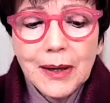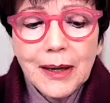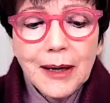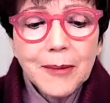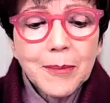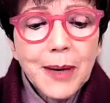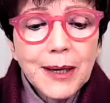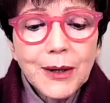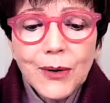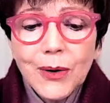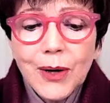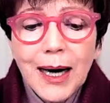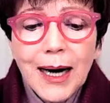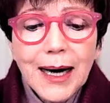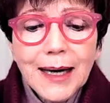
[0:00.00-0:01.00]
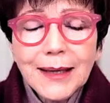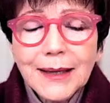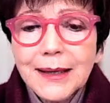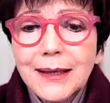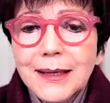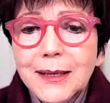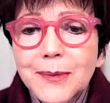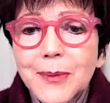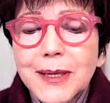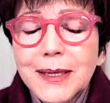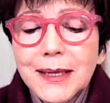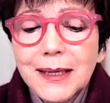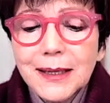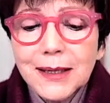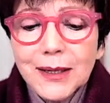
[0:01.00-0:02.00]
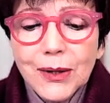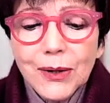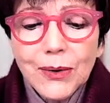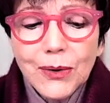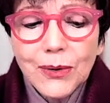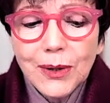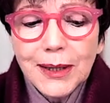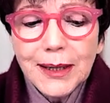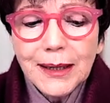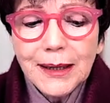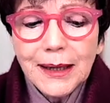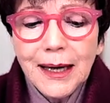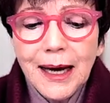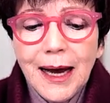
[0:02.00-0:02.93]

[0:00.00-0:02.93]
May your heart express its calling